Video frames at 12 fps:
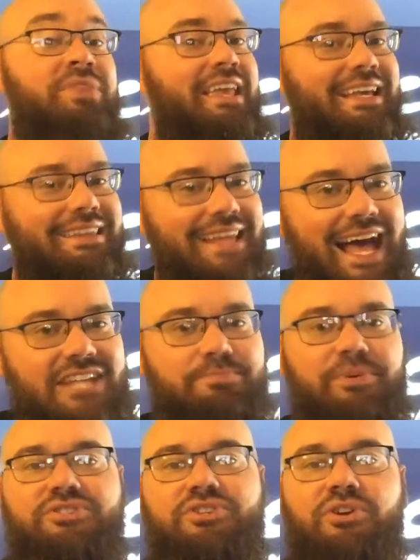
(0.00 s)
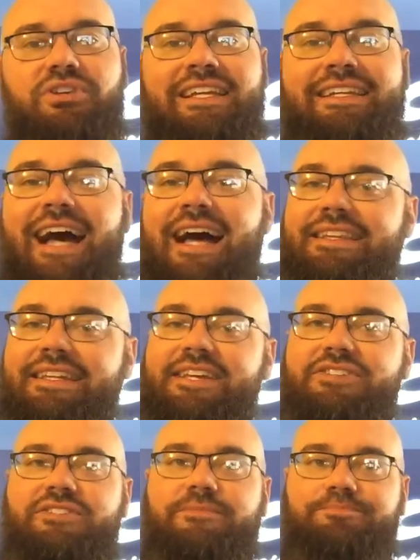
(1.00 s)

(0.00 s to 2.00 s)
and last but certainly not least,